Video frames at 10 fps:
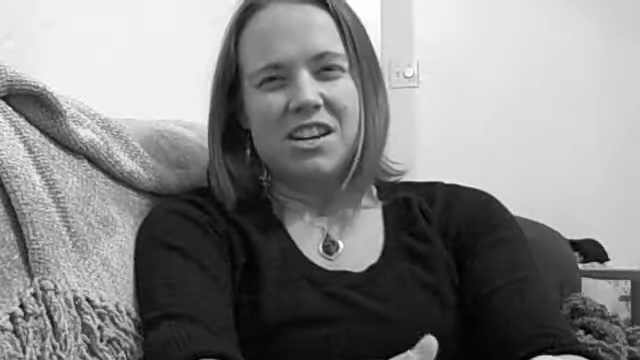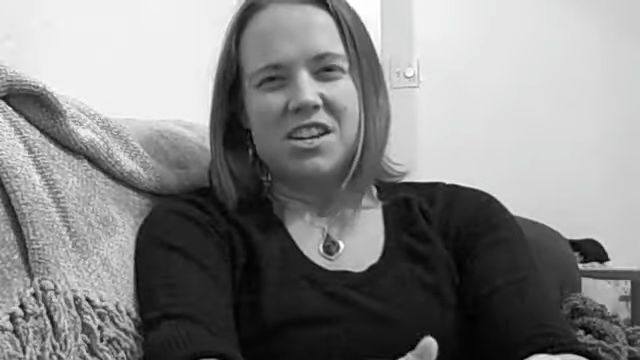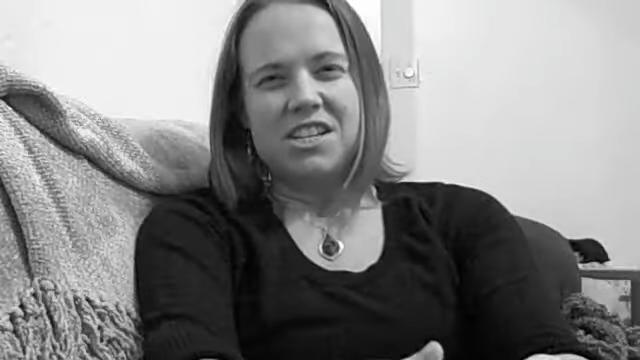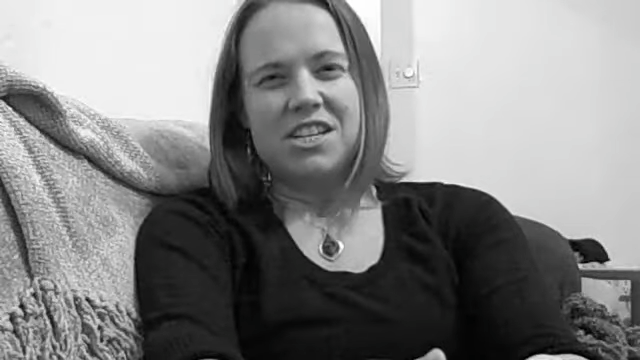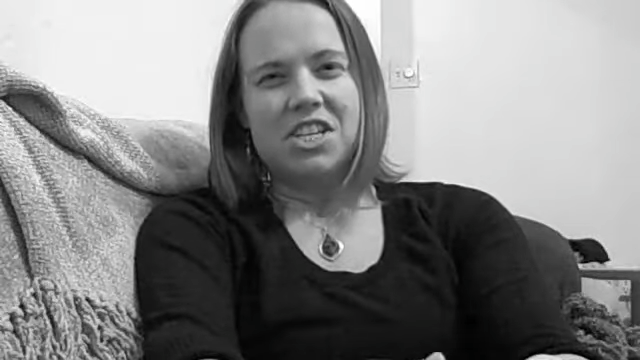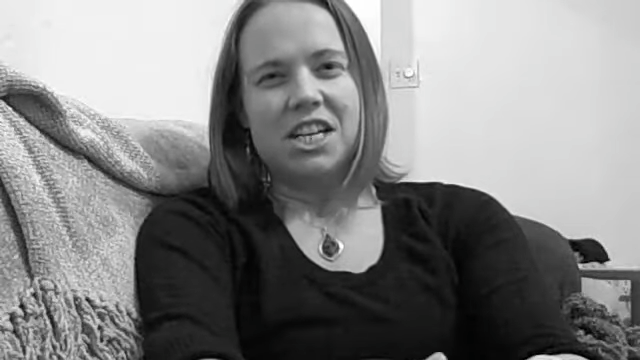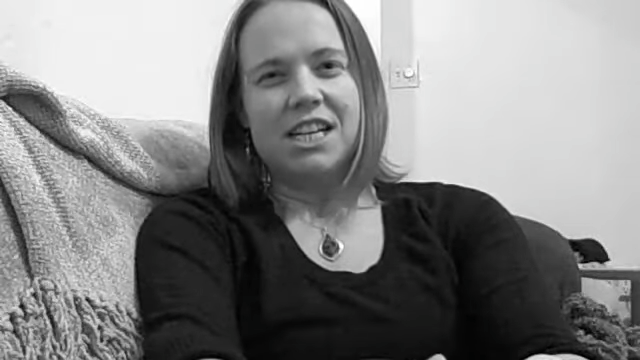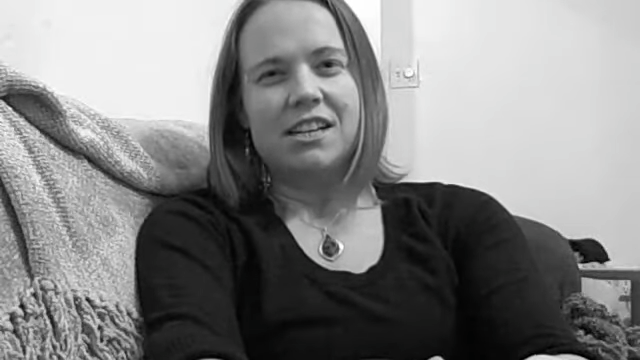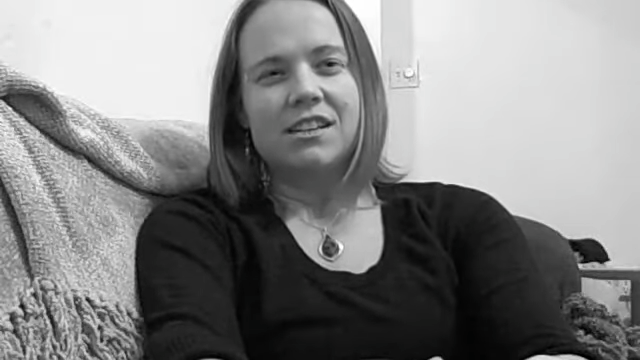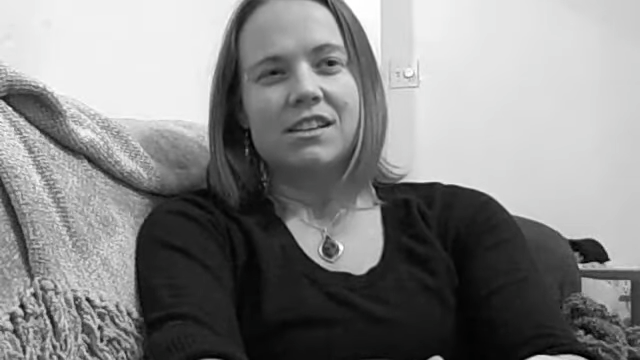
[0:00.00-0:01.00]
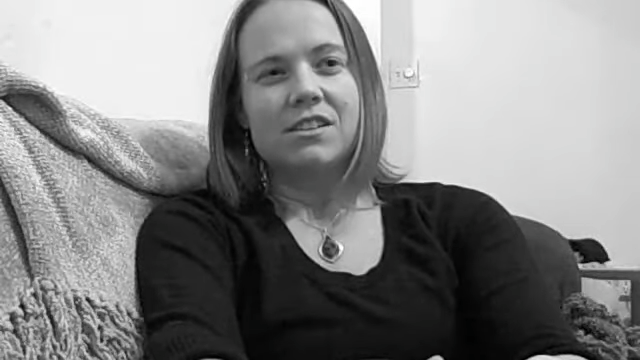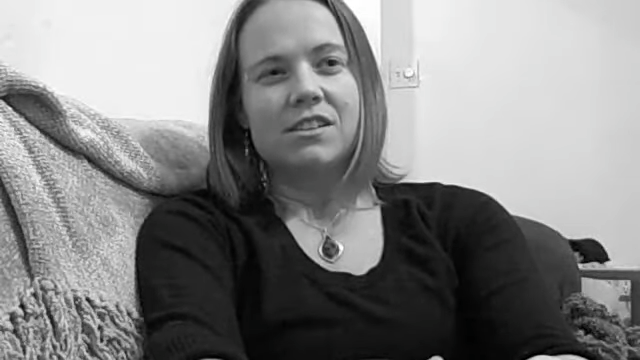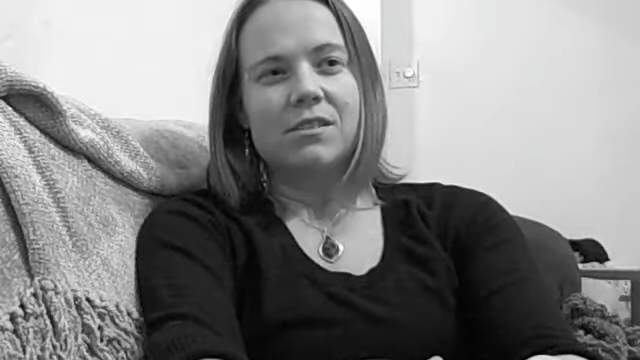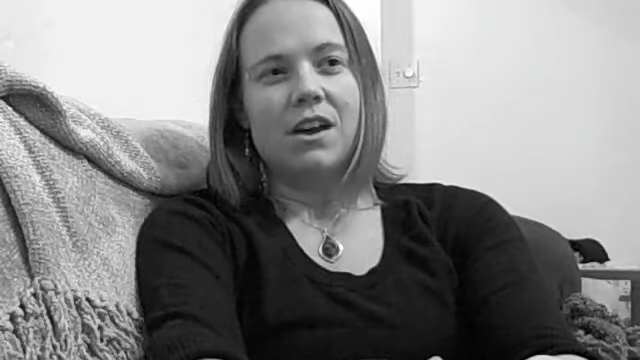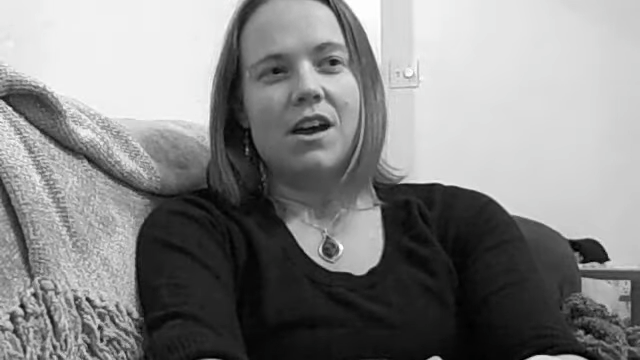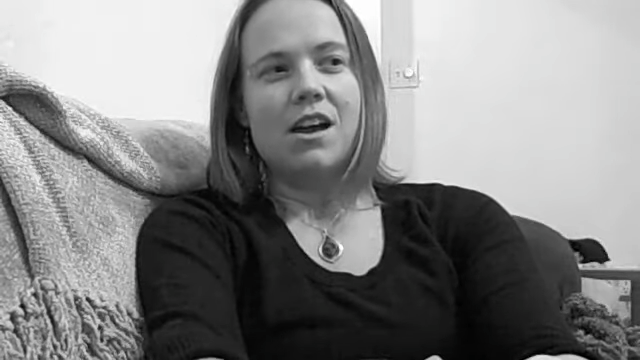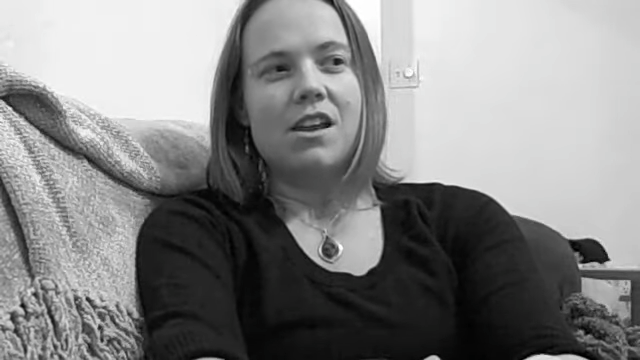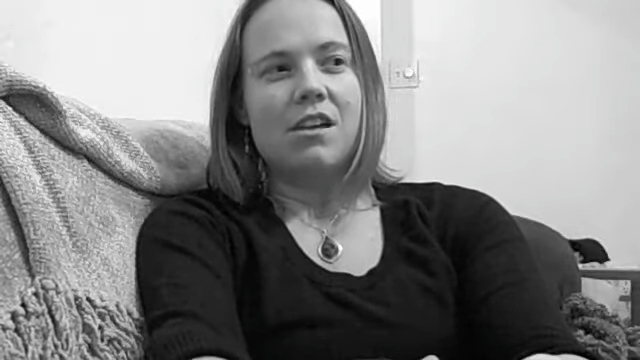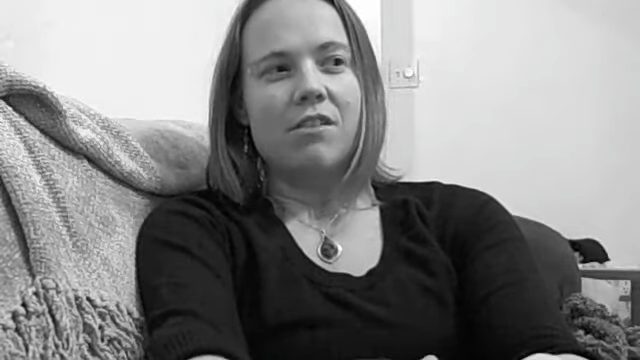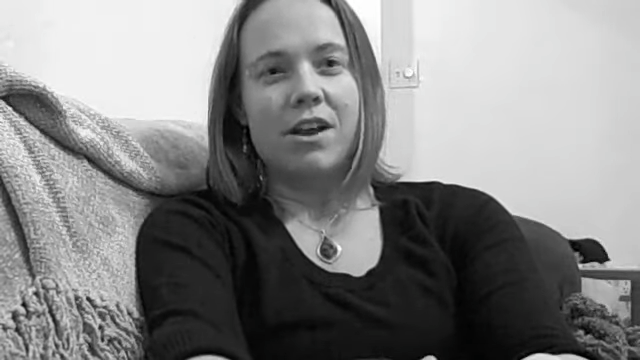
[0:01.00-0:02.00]
started teaching
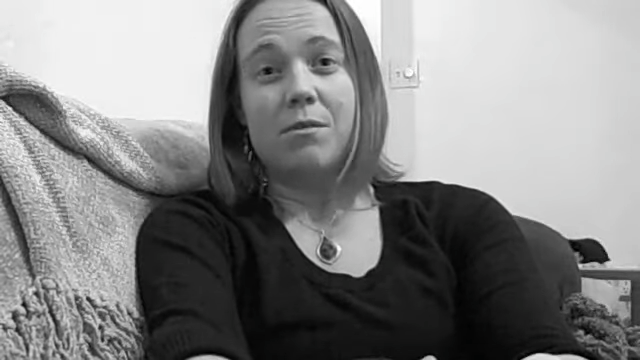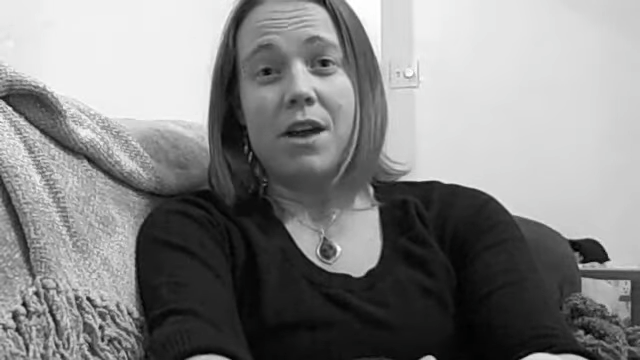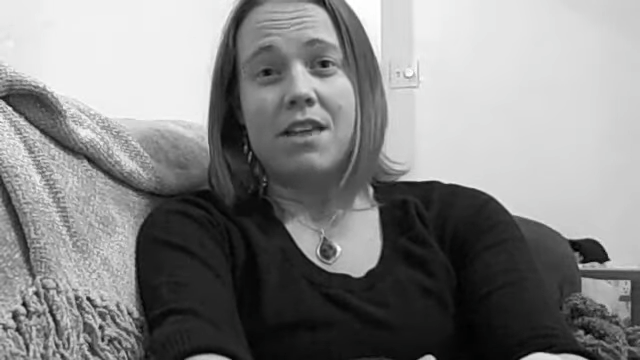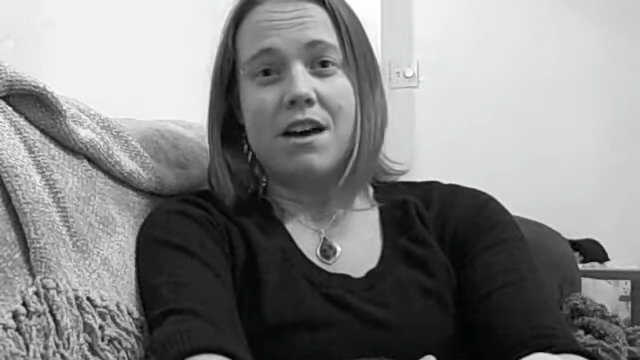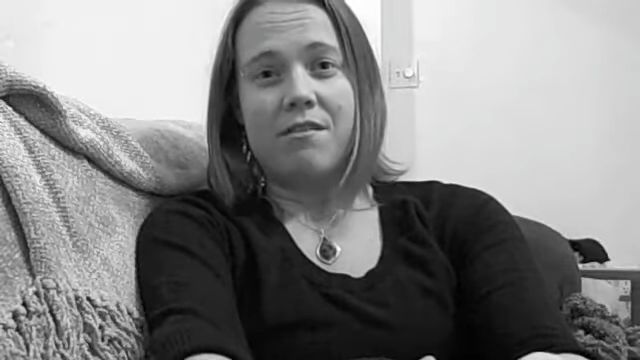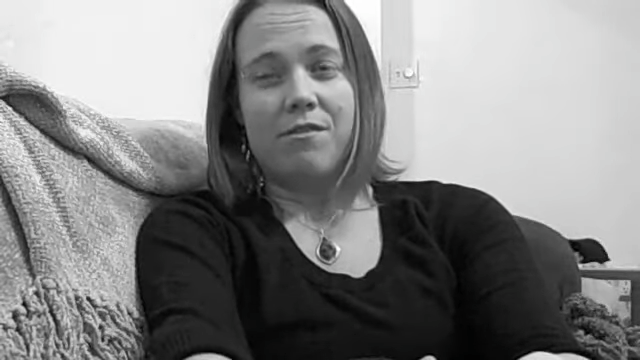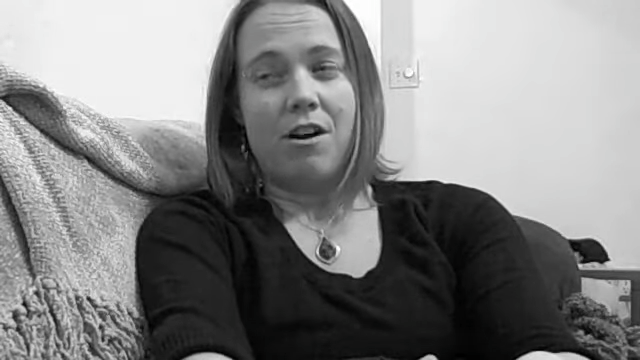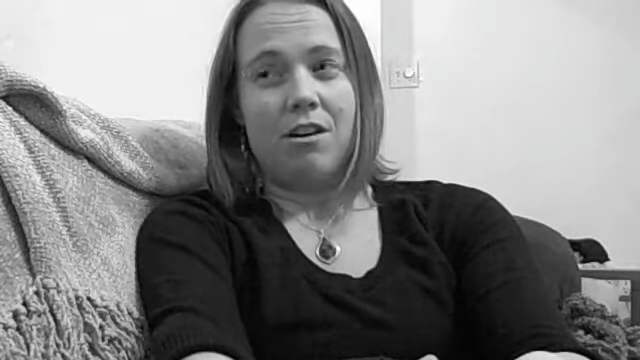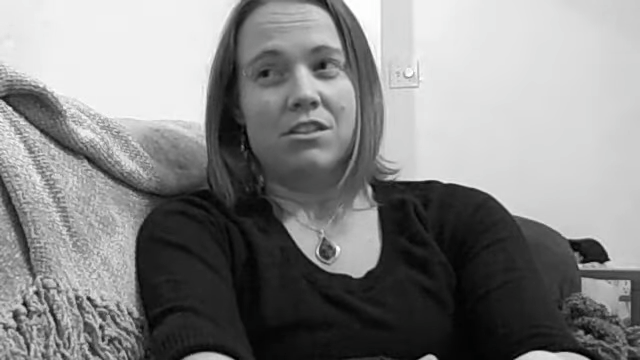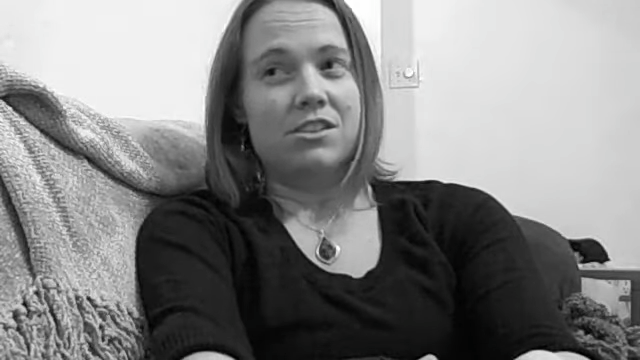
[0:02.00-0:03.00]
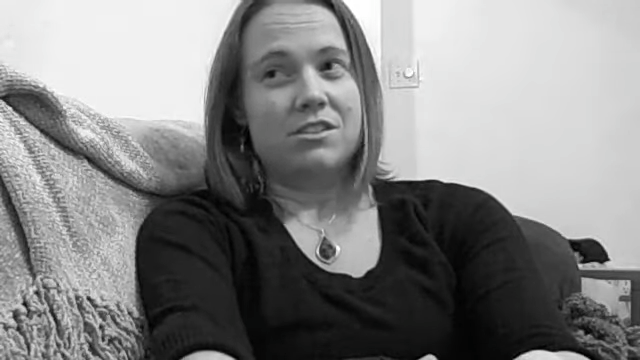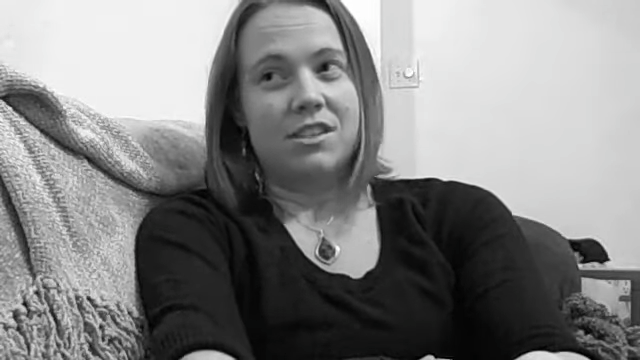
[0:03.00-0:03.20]
right away that fall